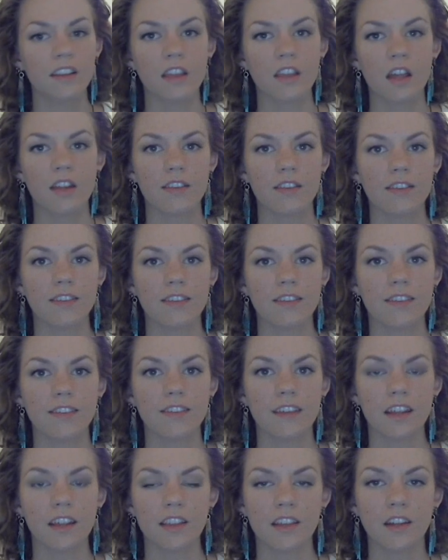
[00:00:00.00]
That isn't to
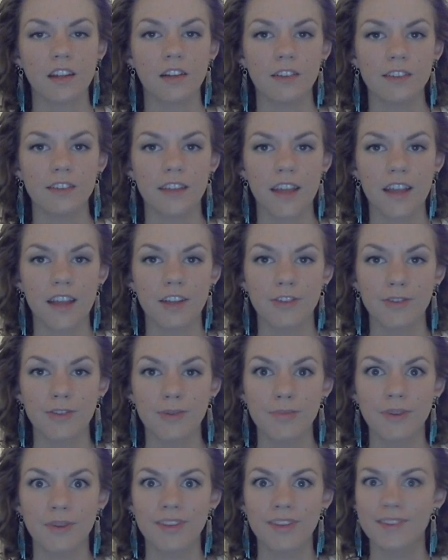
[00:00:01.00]
say that it'll take
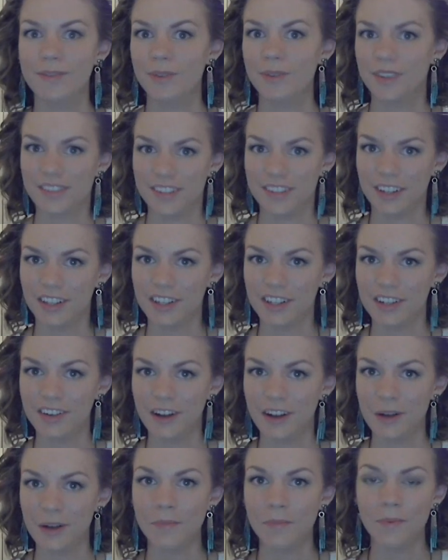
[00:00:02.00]
2 months for it to clear
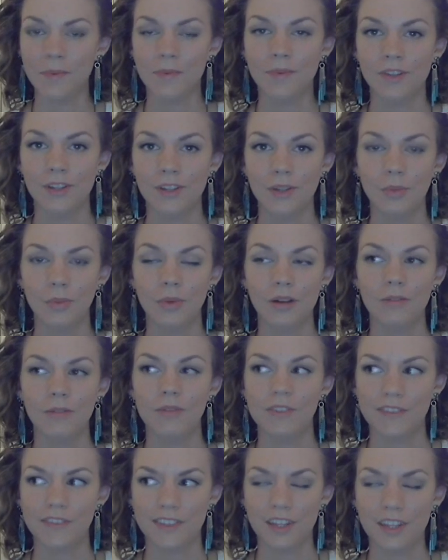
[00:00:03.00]
up. You'll
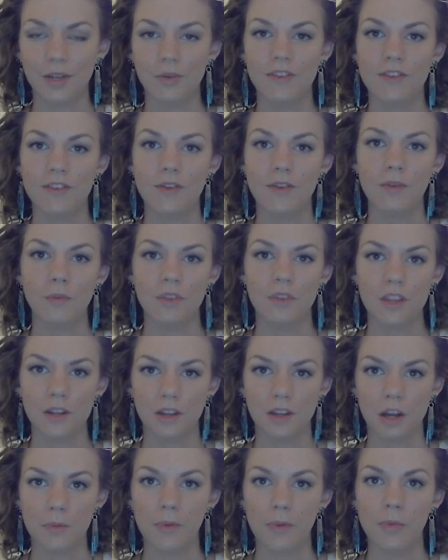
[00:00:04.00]
probably see a result within
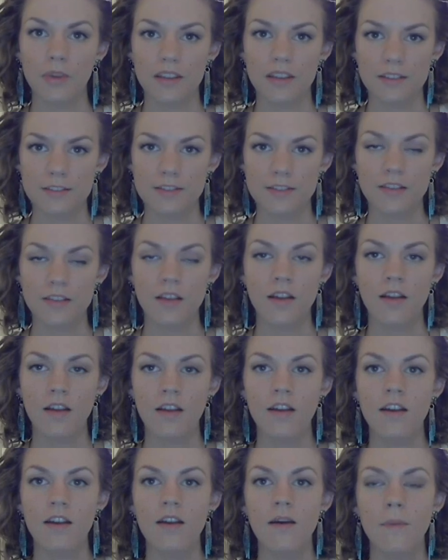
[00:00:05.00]
a couple weeks.
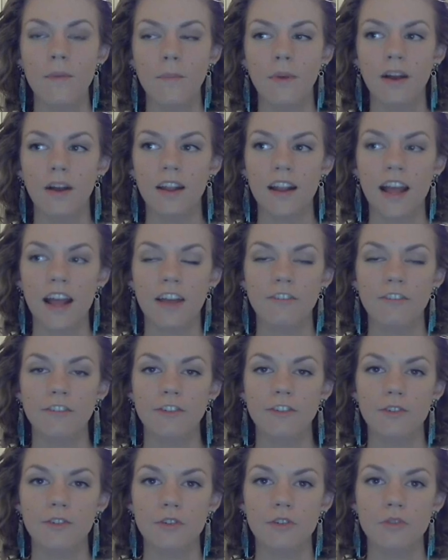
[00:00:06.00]
But
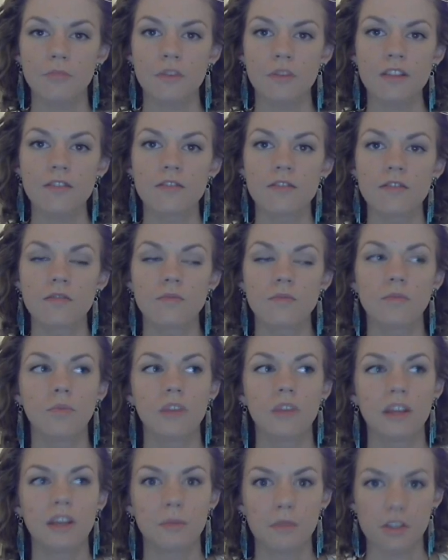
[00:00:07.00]
after 2 months,
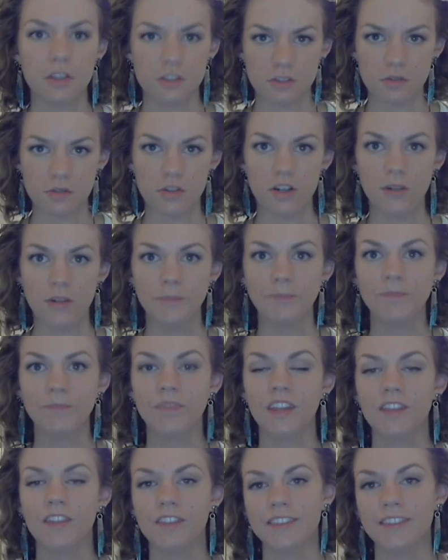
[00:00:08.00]
we can be sure
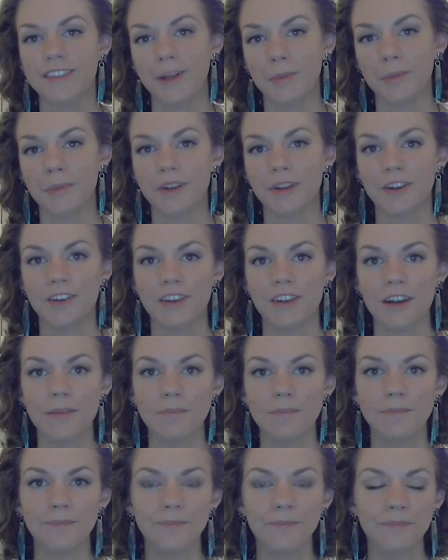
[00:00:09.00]
if it's helping or not.